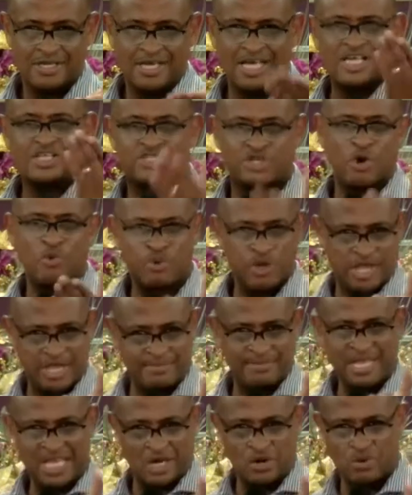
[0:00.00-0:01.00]
And so we
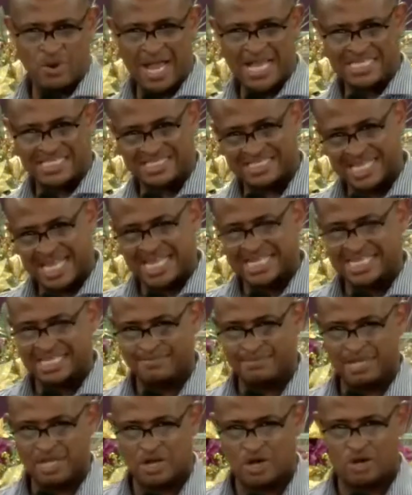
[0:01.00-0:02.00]
can be in right
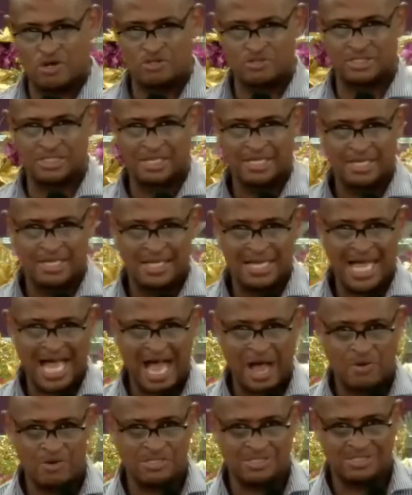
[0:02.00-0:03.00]
standing because
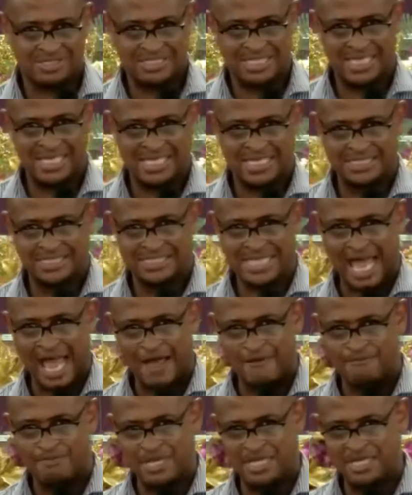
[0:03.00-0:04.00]
our sins
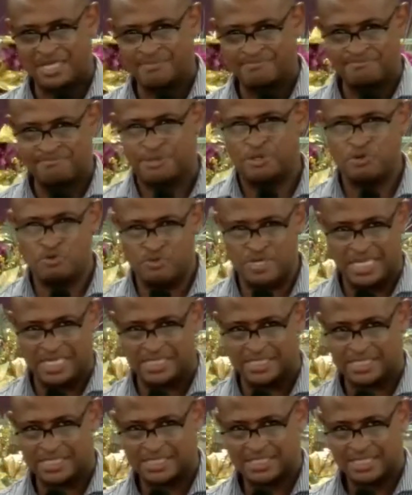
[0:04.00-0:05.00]
have been
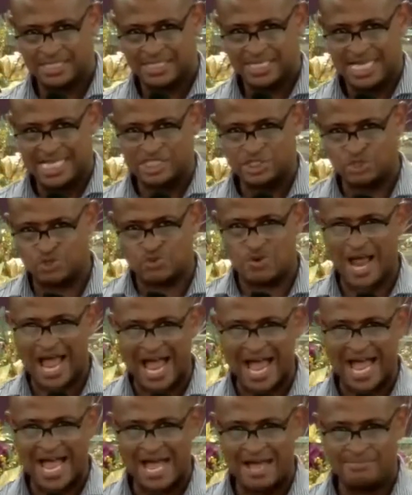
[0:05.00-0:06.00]
imputed,
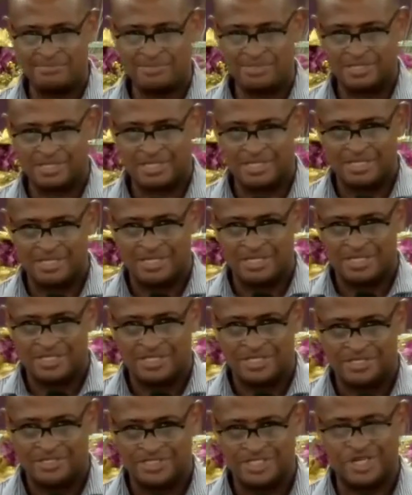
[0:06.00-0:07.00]
ascribed
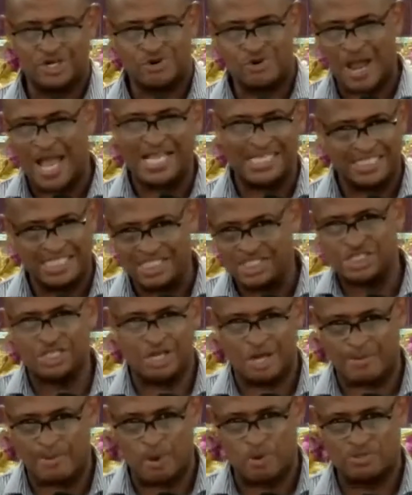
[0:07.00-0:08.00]
to Christ. He
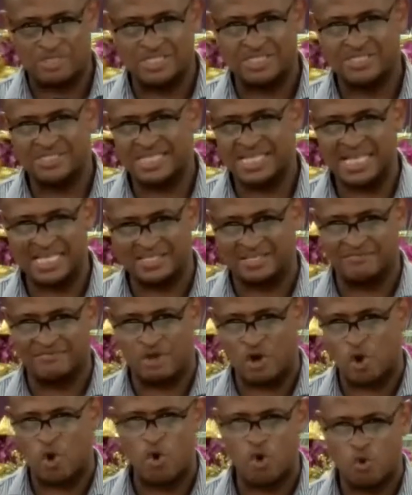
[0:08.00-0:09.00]
took upon the sins of
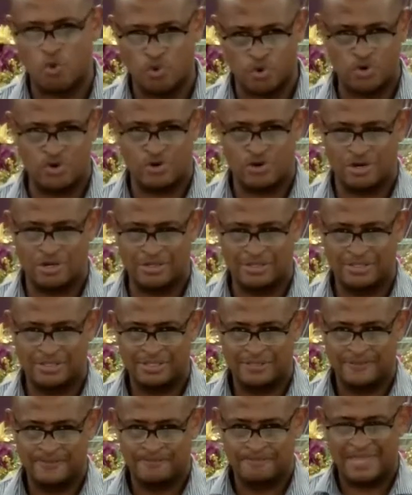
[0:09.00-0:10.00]
the whole world.
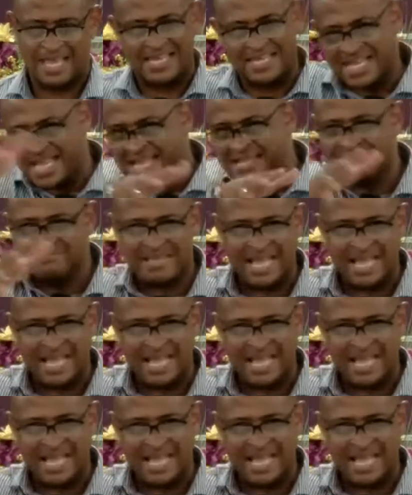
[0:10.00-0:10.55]
And in